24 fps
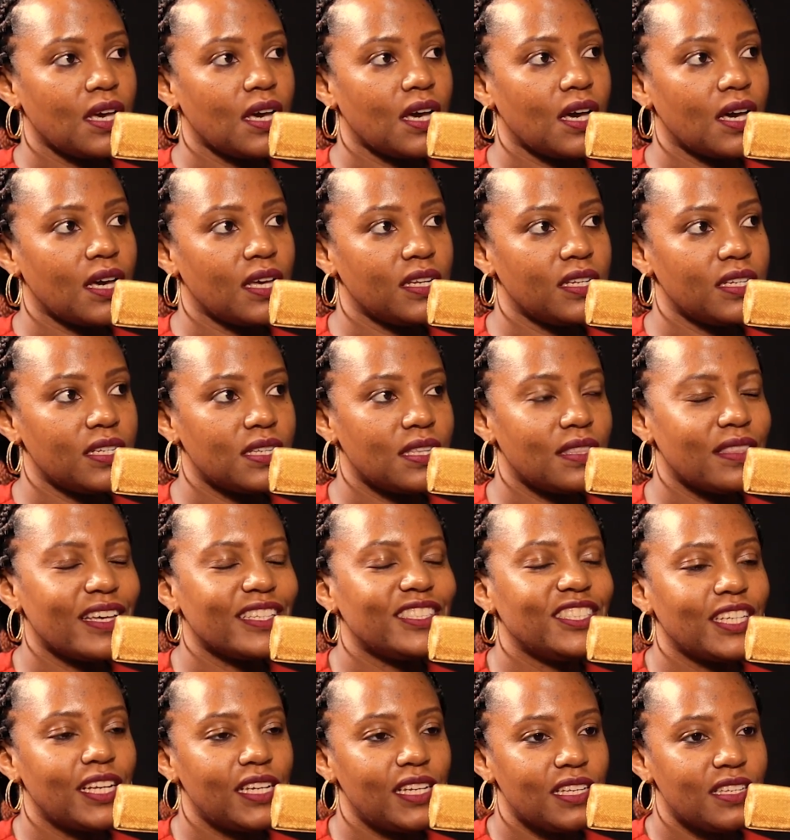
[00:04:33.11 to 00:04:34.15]
And the
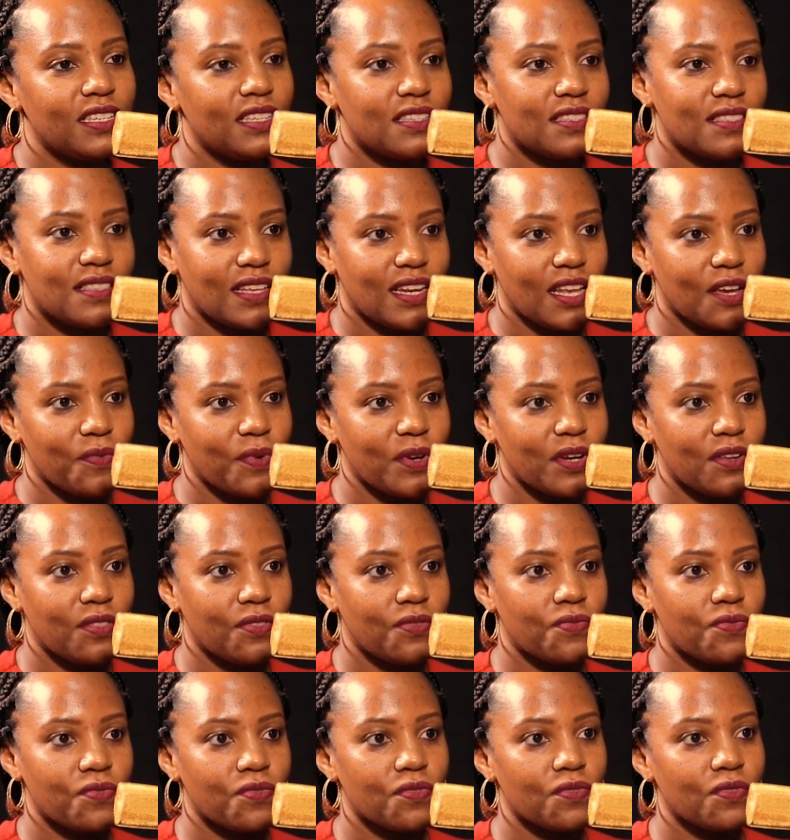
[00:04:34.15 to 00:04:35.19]
challenges that I went
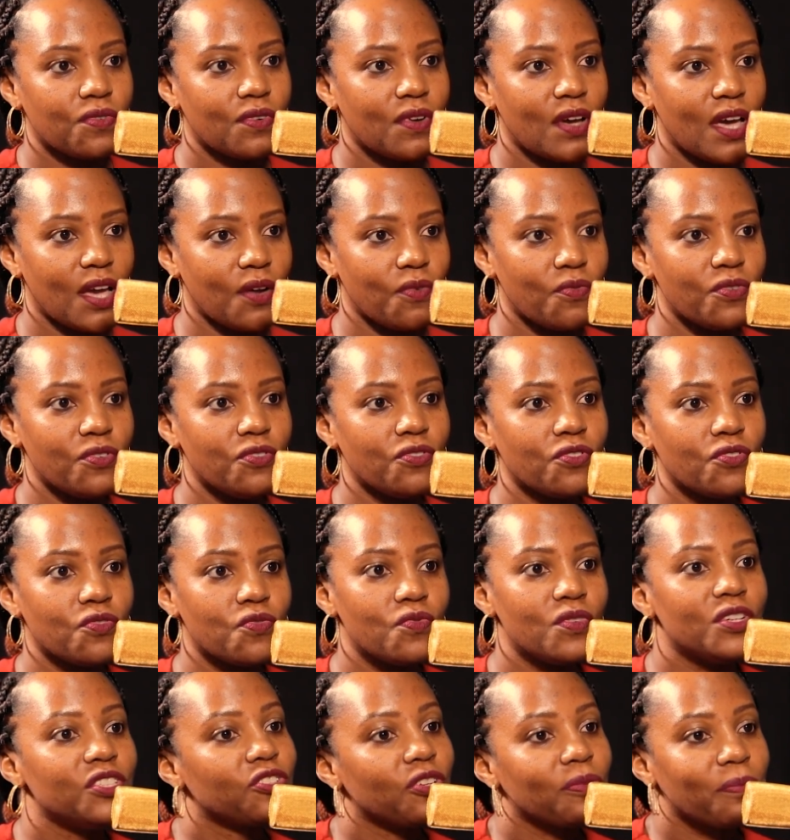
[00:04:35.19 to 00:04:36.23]
through, I would not
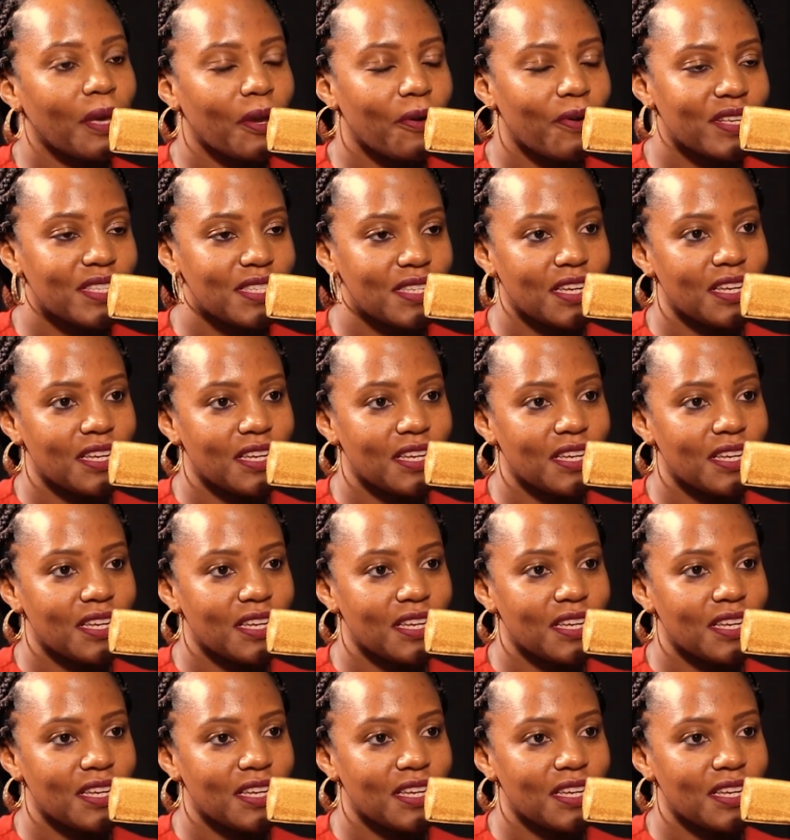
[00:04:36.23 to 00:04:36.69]
wish on my worst